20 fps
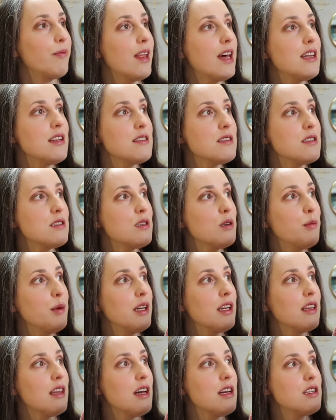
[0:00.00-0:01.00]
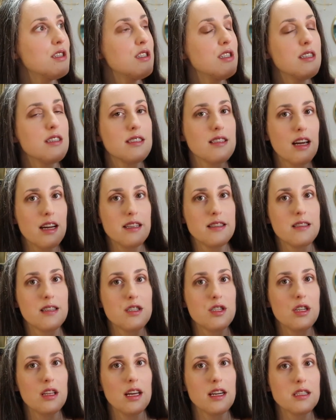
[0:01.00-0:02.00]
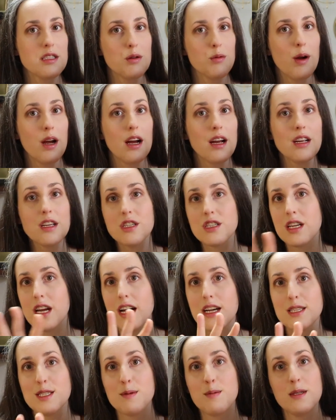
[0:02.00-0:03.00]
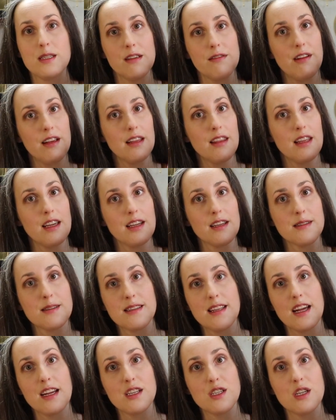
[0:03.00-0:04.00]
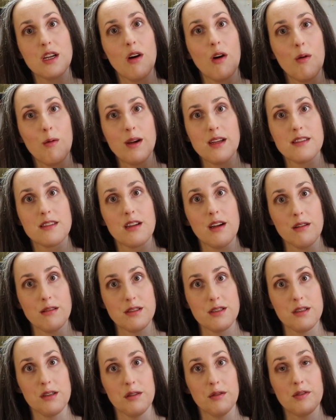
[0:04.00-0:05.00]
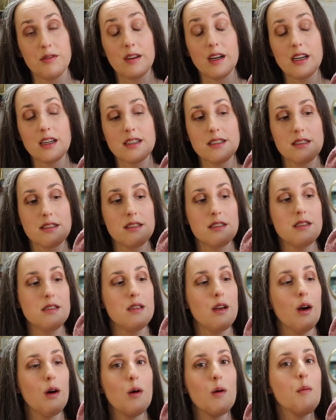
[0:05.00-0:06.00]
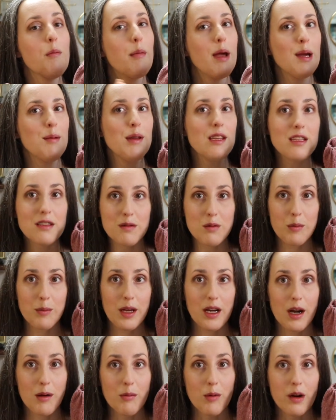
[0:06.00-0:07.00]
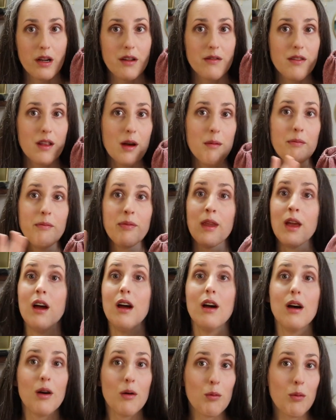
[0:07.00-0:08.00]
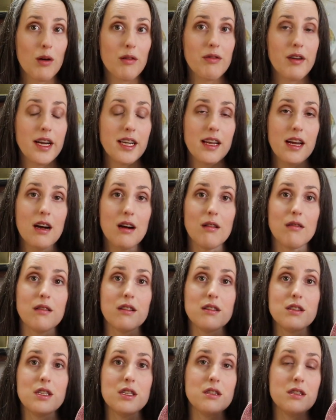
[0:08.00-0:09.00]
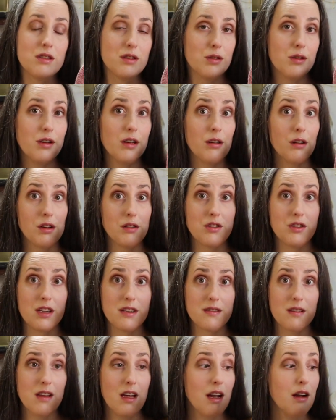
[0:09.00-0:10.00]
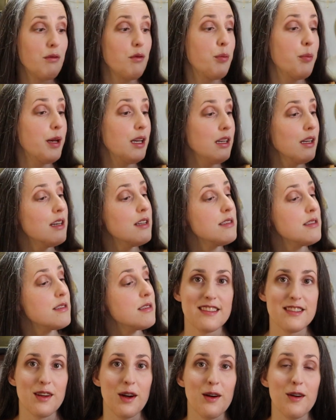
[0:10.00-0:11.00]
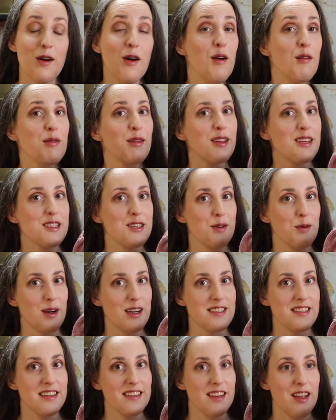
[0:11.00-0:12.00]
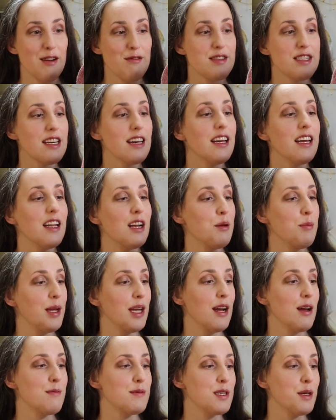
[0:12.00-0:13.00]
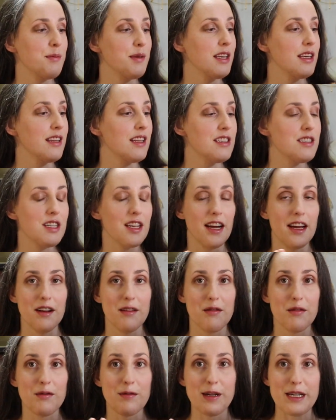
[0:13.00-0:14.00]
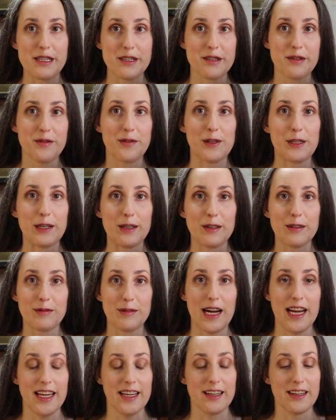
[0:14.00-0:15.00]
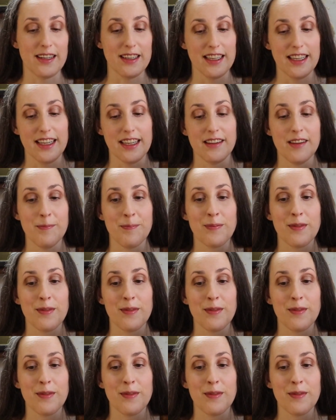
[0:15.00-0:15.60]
That is assuming that she decides that she likes to wear it. She has specific things that she always goes to first, so maybe this will become one of them. We'll find out. She's a 2-year-old. She has a lot of opinions. So hopefully she wears it and loves it and it becomes something that she kind of reaches for regularly.